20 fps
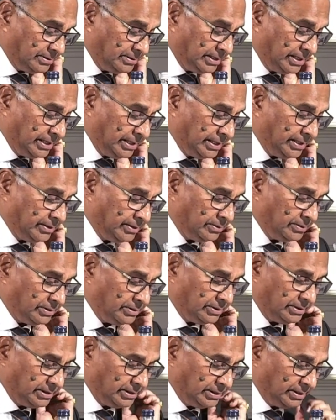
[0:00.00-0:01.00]

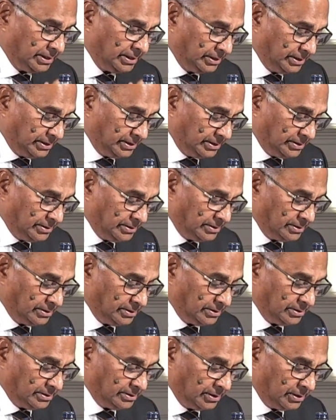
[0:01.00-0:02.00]
And
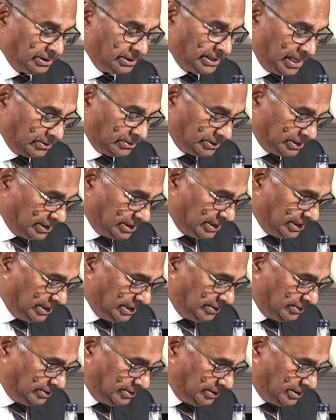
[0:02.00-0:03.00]

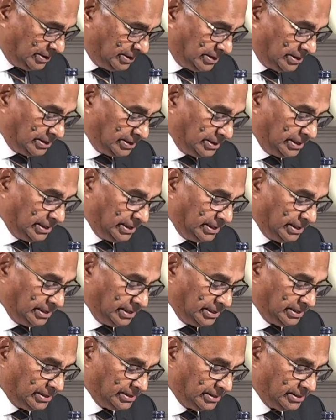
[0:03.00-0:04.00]
undoubtedly,
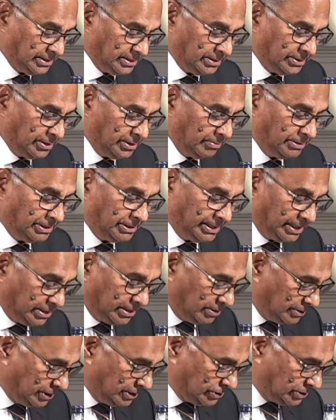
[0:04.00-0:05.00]
the Dublin
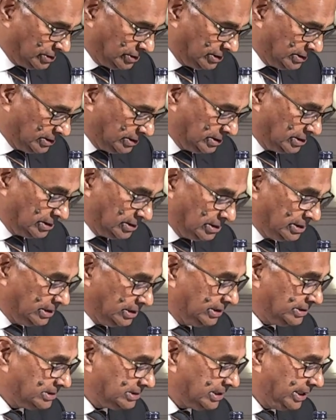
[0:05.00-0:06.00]
Declaration
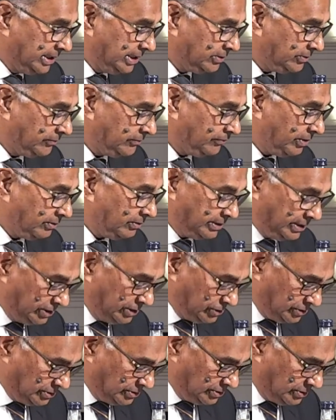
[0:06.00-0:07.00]
is laying the
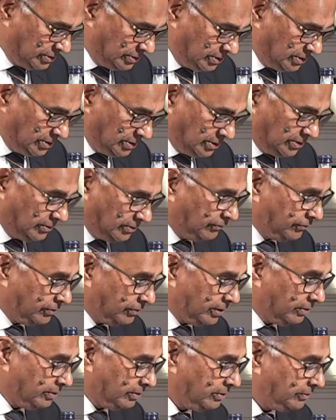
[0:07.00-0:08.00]
foundation
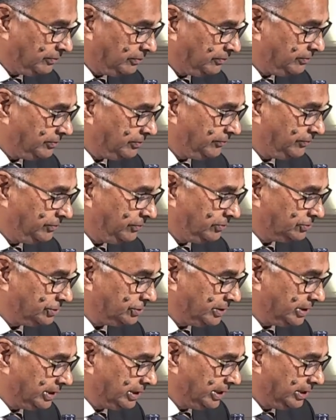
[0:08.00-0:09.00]
for our
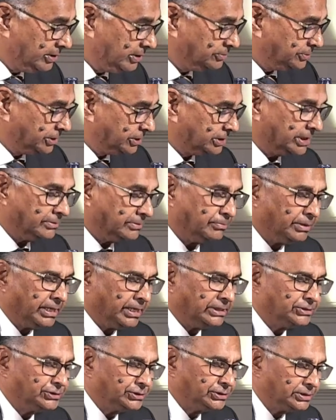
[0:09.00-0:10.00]
future engagement and
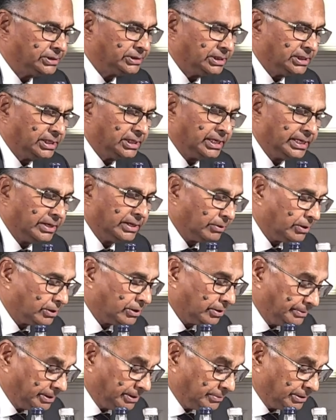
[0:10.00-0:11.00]
pledge and our
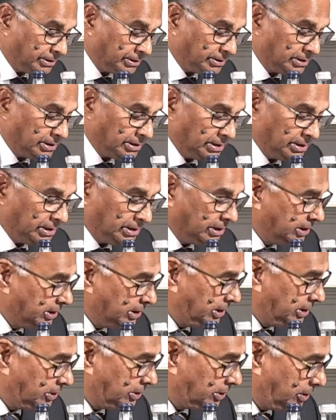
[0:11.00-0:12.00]
commitment
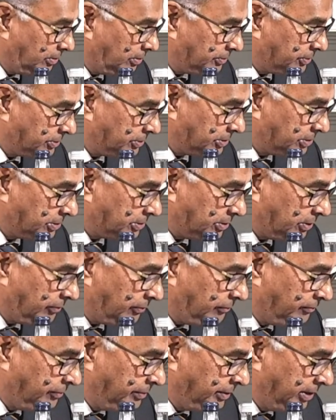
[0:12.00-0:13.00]
in terms
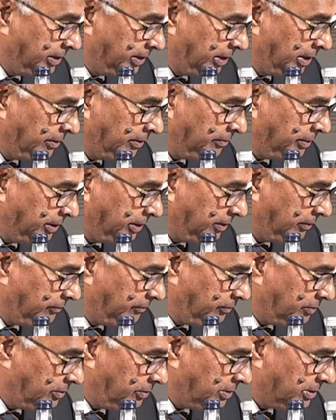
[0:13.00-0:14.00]
of a
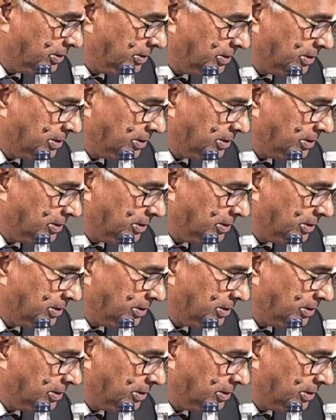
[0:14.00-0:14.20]
meaningful